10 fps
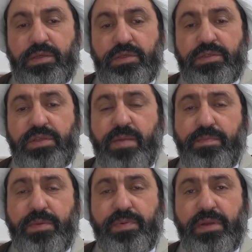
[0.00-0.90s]

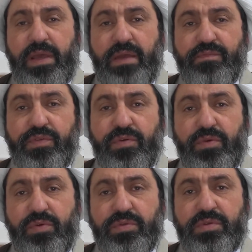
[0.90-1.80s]
Some people have
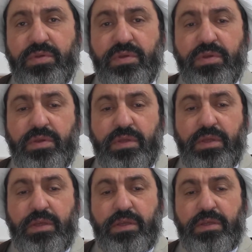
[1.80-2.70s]
thought
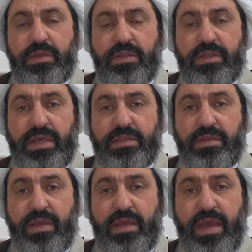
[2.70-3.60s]

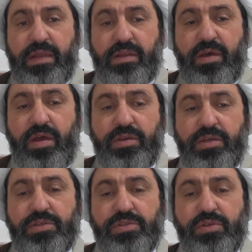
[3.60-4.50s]
that Allah
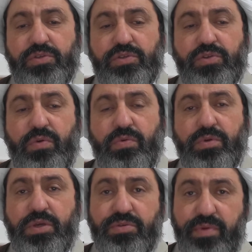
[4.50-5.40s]
is so
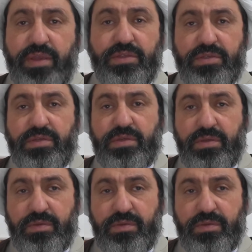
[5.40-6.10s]
great